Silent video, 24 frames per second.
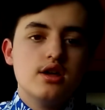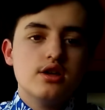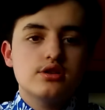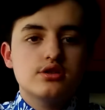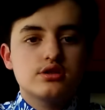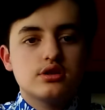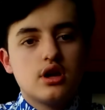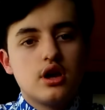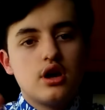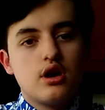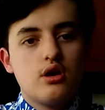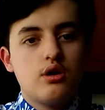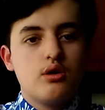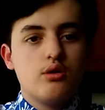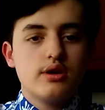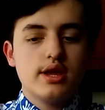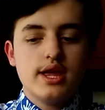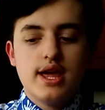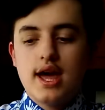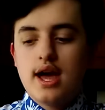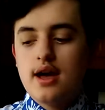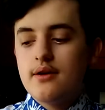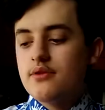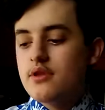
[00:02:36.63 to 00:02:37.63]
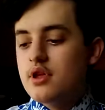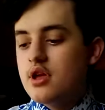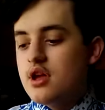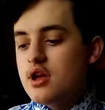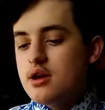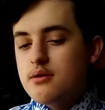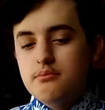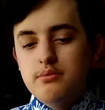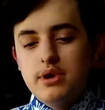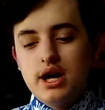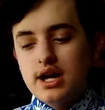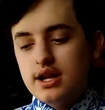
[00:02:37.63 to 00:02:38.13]
So yeah,
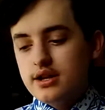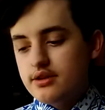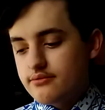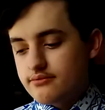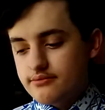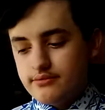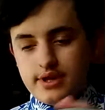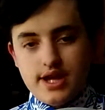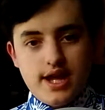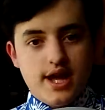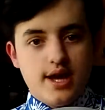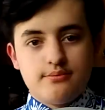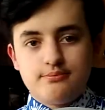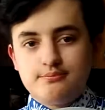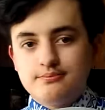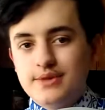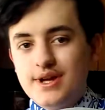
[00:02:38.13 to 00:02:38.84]
but yeah.